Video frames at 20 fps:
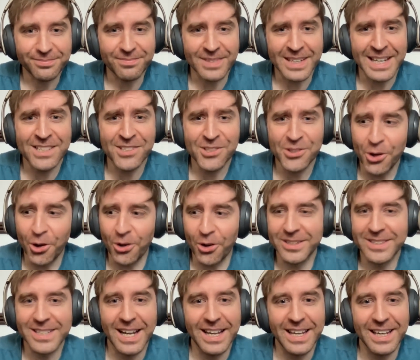It's not a
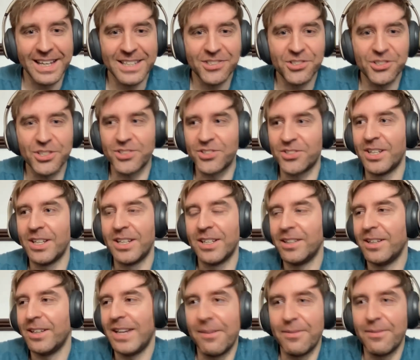diet. It's just
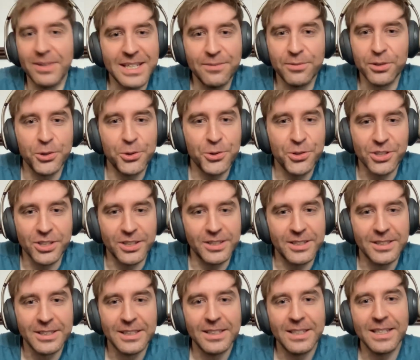evolution.
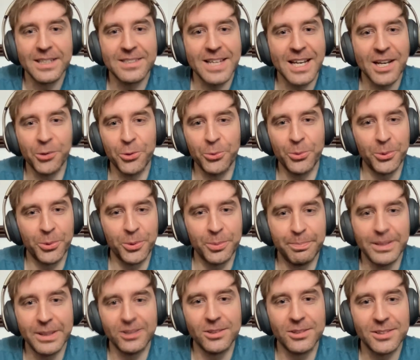It's how we were
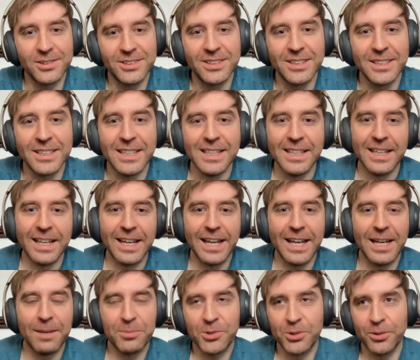built.
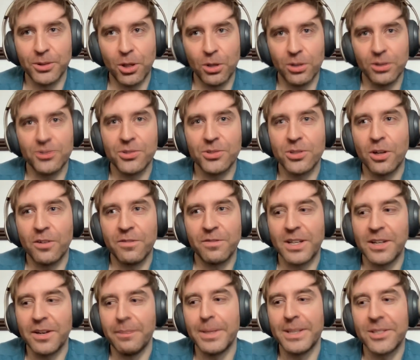So there's a
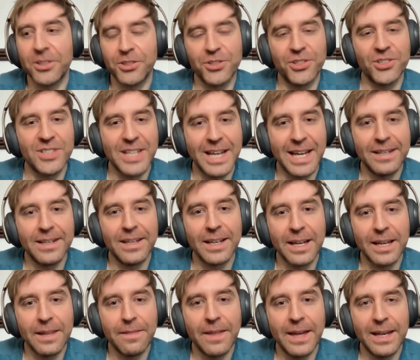lot of kind of
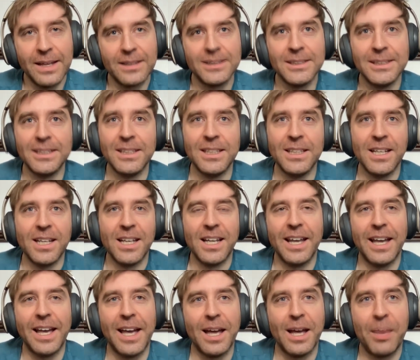misunderstanding in that.
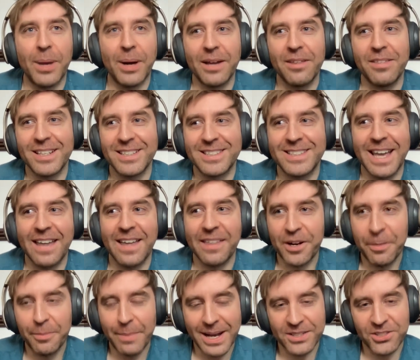But I think to
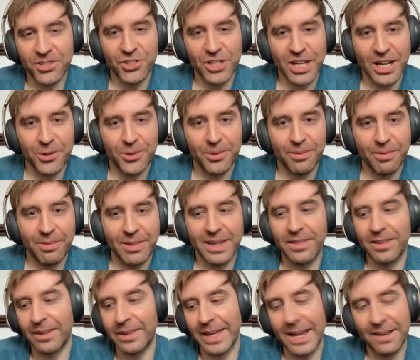get their message out,
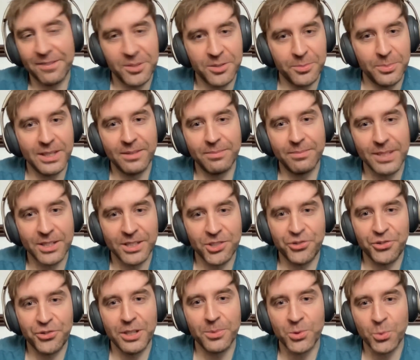they think they have to be
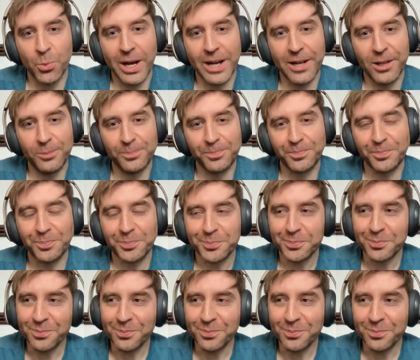extreme as well.